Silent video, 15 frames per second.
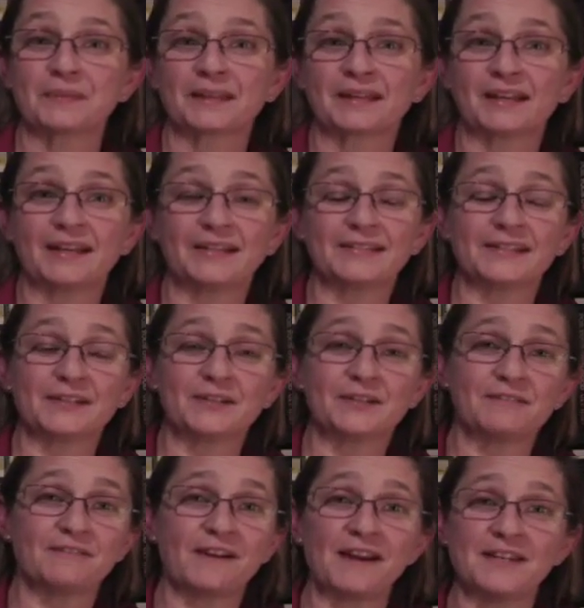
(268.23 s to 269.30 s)
They know
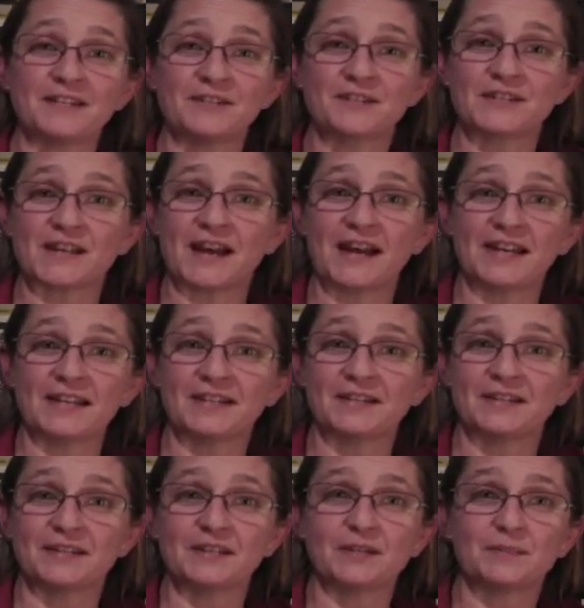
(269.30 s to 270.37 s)
the vital sign and a
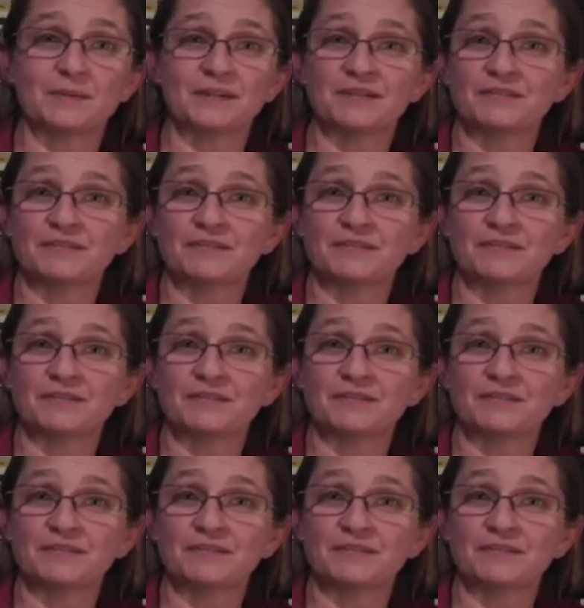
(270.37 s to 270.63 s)
little bit